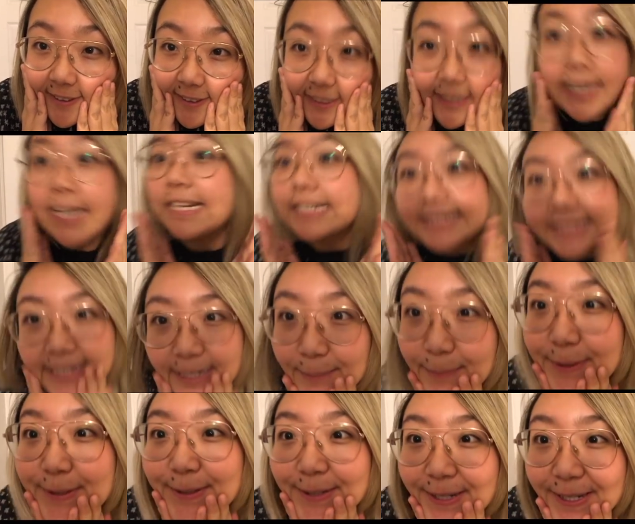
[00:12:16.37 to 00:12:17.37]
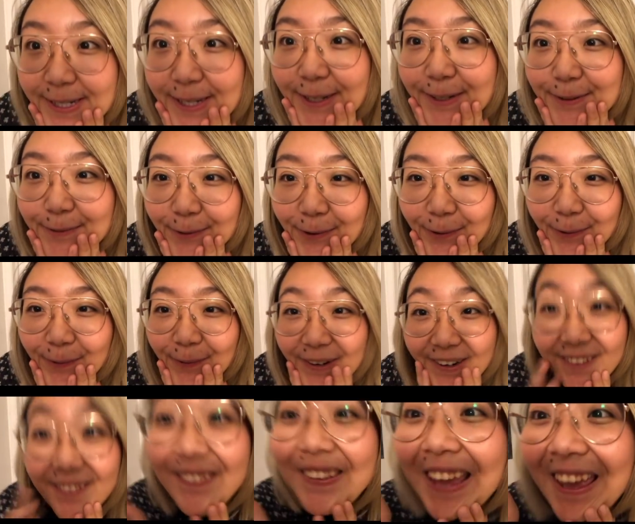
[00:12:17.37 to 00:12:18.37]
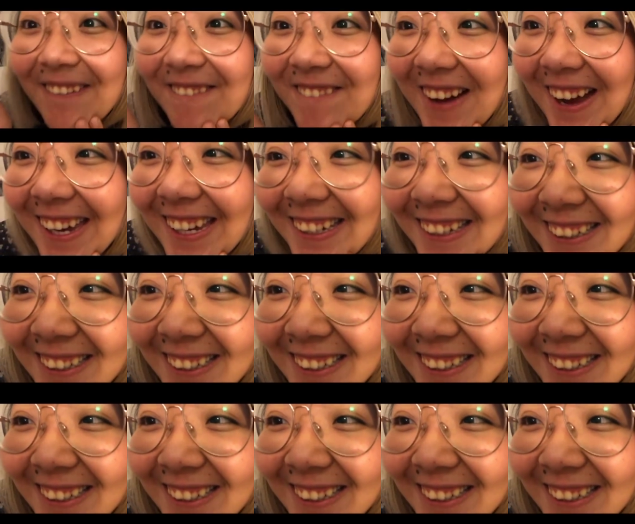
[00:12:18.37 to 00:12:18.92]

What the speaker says: the next time I decide to record. Okay, bye.